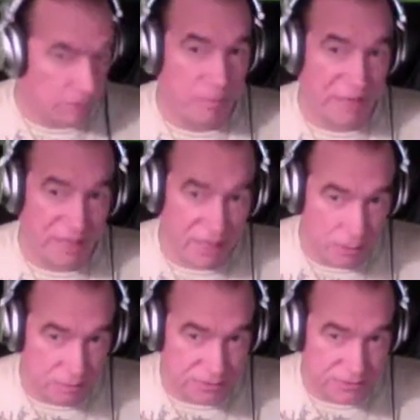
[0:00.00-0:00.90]
The
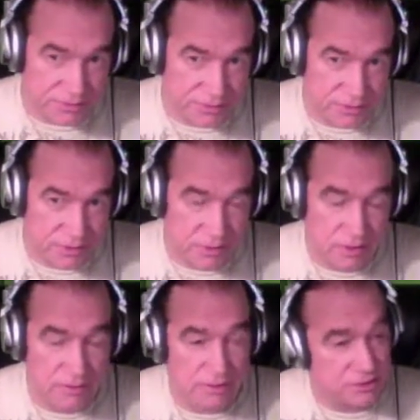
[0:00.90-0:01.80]
pickups,
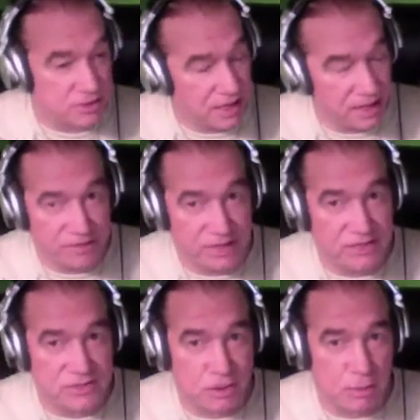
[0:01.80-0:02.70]
there's a lot of
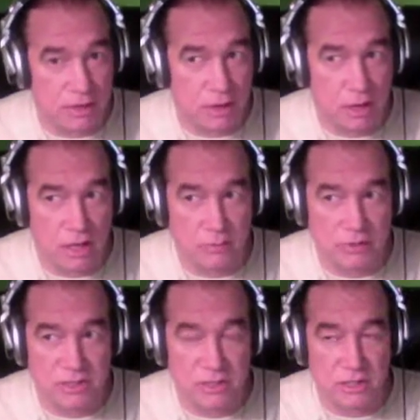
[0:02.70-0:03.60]
things going on
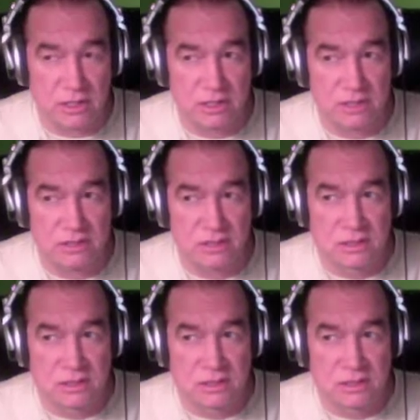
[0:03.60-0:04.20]
with the